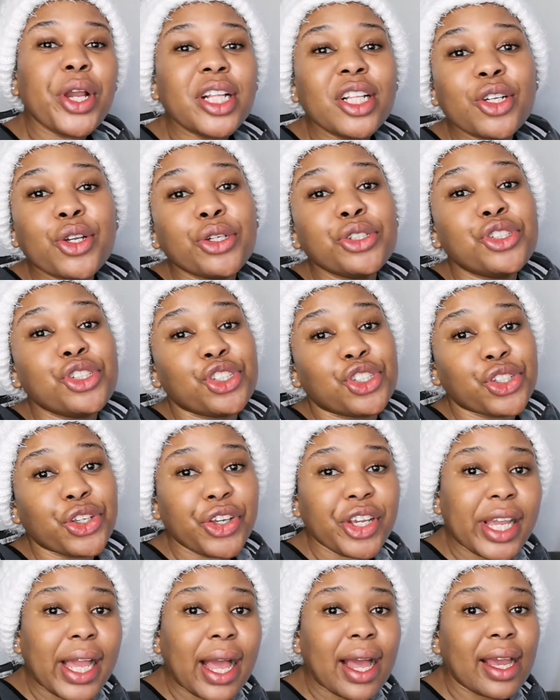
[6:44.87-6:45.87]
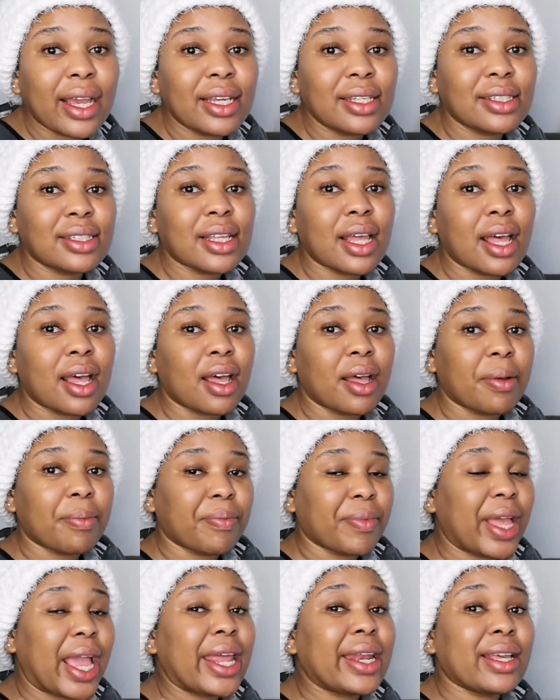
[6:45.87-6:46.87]
quickly going to show you guys
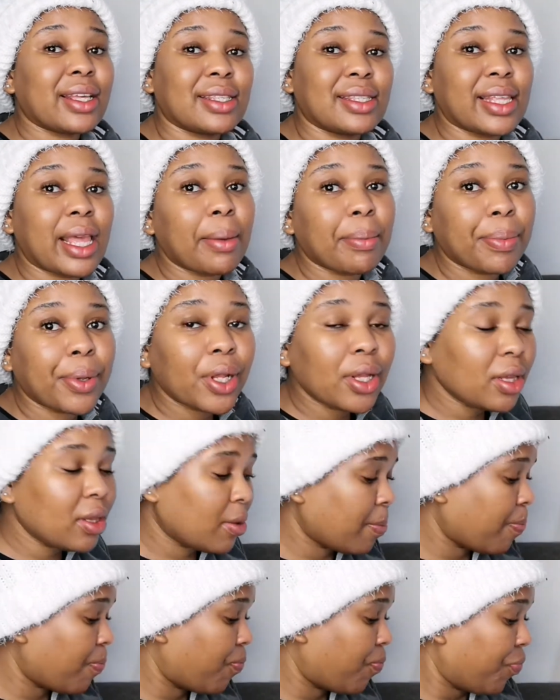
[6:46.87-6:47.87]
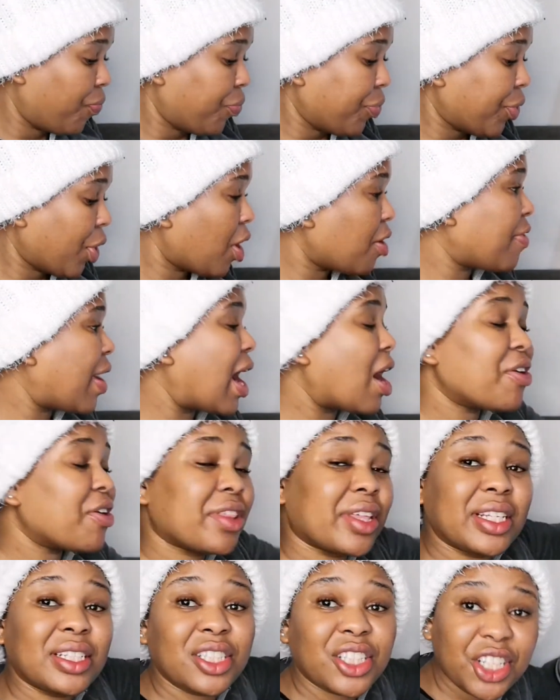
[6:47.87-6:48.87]
an example of how
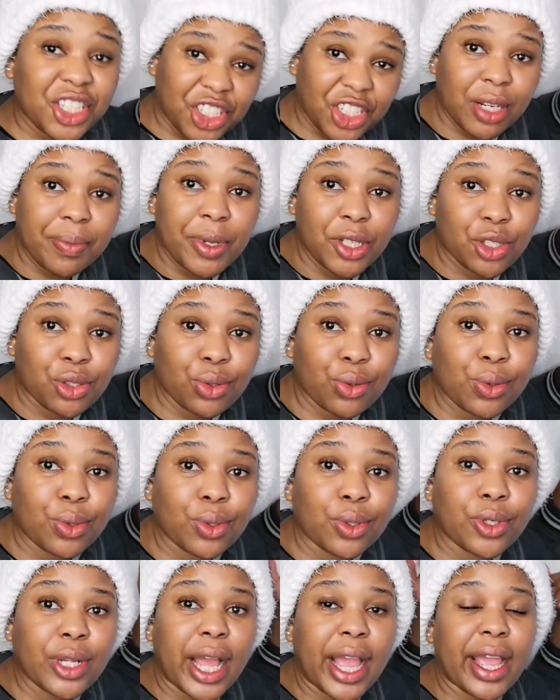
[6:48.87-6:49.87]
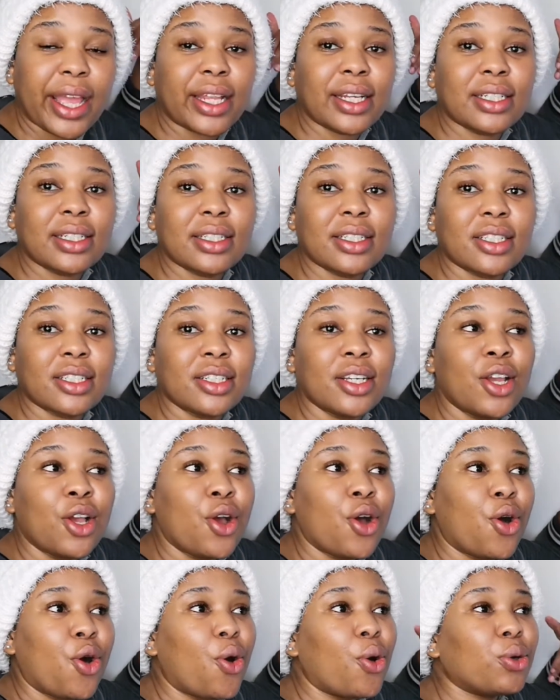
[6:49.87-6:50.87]
they teach them at school and
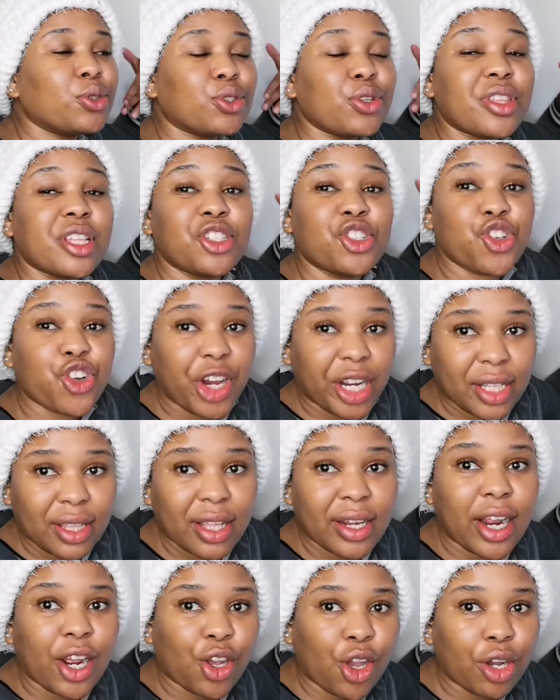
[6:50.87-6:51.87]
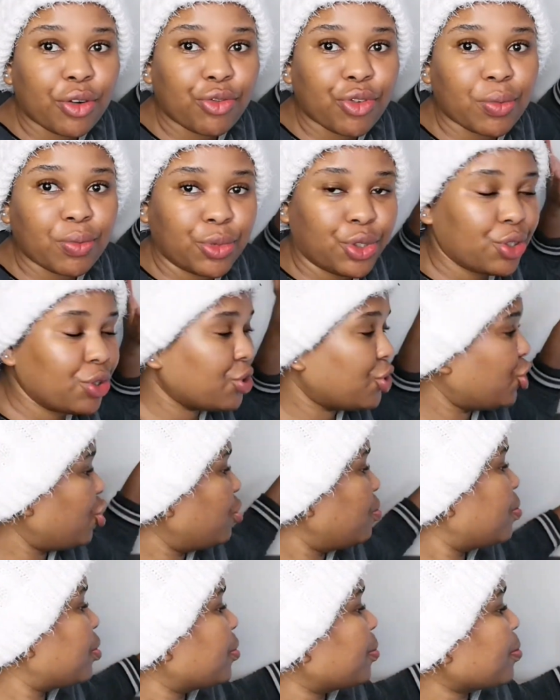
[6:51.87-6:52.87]
also the trick that I got from
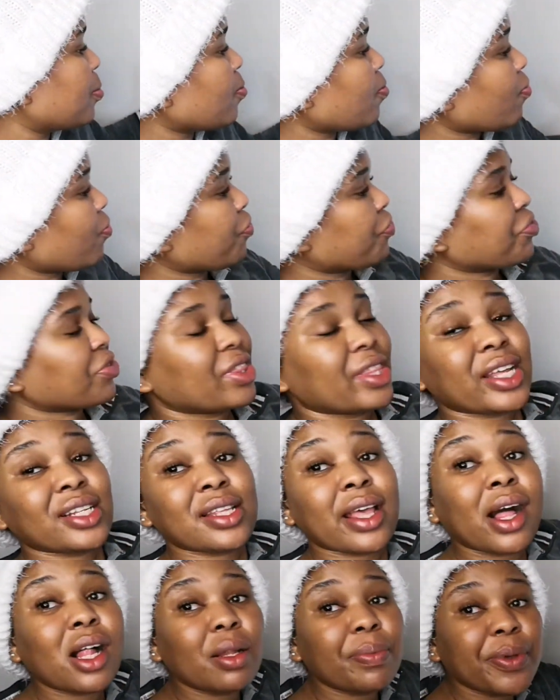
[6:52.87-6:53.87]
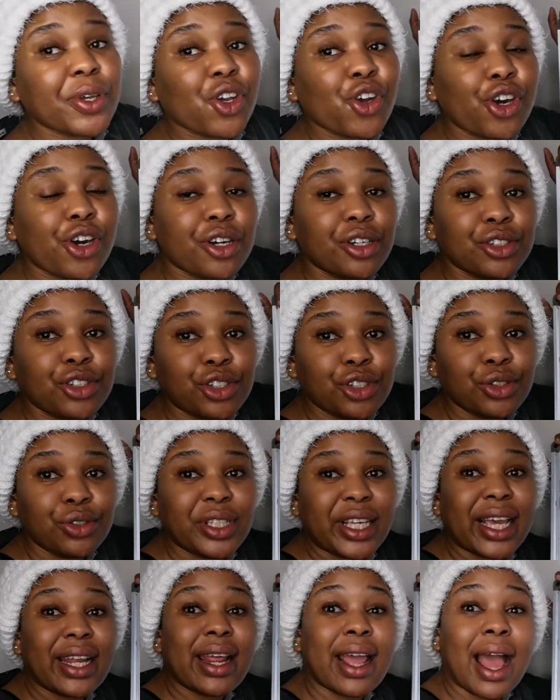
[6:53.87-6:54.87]
YouTube that's helping her to
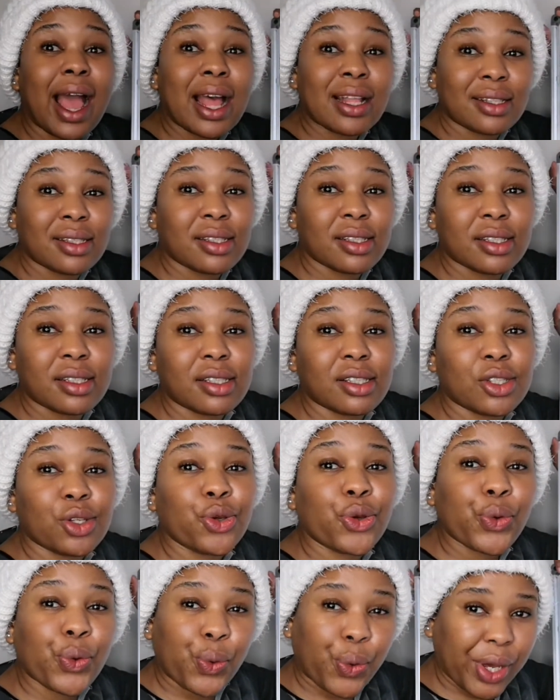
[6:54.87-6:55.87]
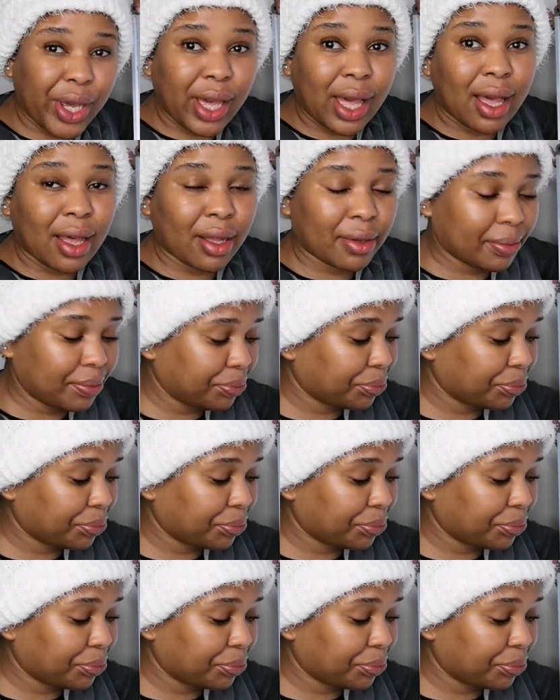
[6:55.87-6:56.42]
get her answers quicker.